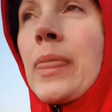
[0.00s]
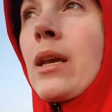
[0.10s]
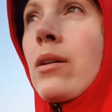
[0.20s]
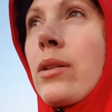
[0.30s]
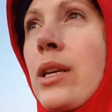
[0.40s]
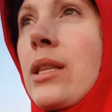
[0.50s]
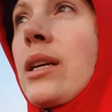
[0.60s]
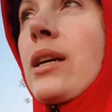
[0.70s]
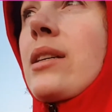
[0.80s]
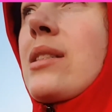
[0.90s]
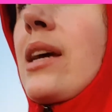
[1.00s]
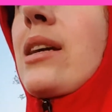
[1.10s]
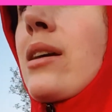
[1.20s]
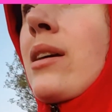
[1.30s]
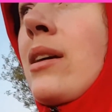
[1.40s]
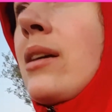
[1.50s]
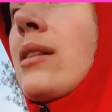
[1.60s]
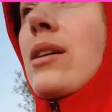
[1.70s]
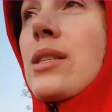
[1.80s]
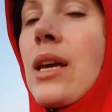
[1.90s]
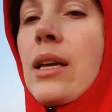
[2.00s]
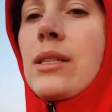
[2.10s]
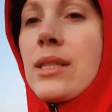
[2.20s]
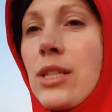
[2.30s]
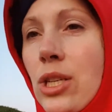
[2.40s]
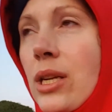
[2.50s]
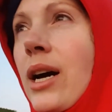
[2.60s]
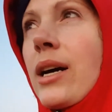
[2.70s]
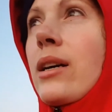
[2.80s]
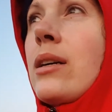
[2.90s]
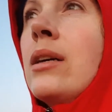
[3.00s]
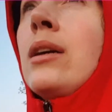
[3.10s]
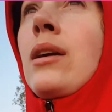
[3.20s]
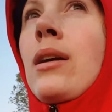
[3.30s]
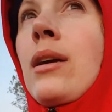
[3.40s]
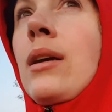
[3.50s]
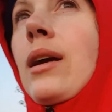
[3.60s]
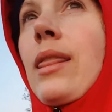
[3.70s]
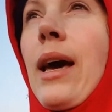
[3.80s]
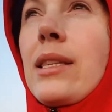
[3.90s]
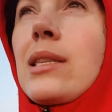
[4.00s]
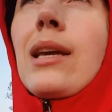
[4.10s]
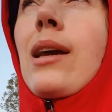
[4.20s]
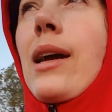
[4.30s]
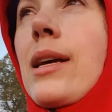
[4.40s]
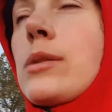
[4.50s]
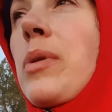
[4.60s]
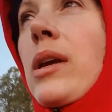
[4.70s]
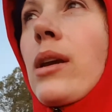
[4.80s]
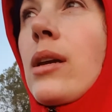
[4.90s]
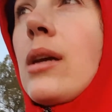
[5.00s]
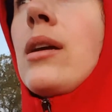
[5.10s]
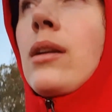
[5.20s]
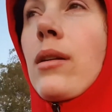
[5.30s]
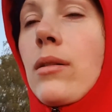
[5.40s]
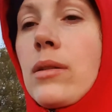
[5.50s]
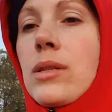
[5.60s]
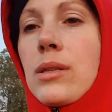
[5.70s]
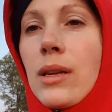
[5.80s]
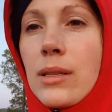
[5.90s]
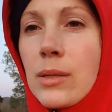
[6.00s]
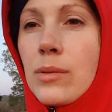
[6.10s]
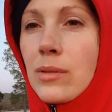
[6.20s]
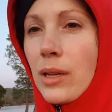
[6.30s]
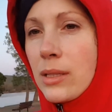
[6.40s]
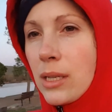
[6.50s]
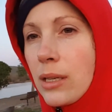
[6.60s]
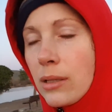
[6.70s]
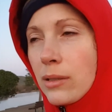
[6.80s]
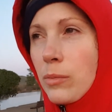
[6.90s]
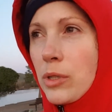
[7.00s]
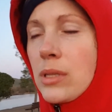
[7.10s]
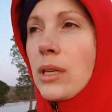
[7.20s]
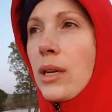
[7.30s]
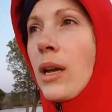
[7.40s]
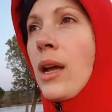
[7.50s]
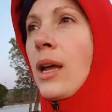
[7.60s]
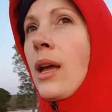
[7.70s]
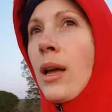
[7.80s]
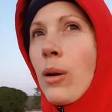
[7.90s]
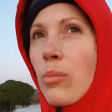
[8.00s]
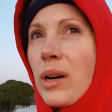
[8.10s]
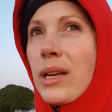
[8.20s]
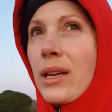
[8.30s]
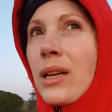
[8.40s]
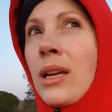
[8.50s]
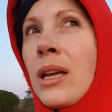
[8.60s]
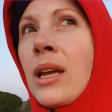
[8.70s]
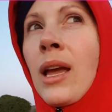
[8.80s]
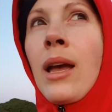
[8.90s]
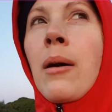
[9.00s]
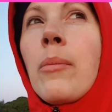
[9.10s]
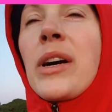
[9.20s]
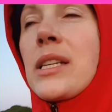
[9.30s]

the only thing, it's like there's the incision cut, and that's like, I guess, pink. You know, it's healed mostly, but my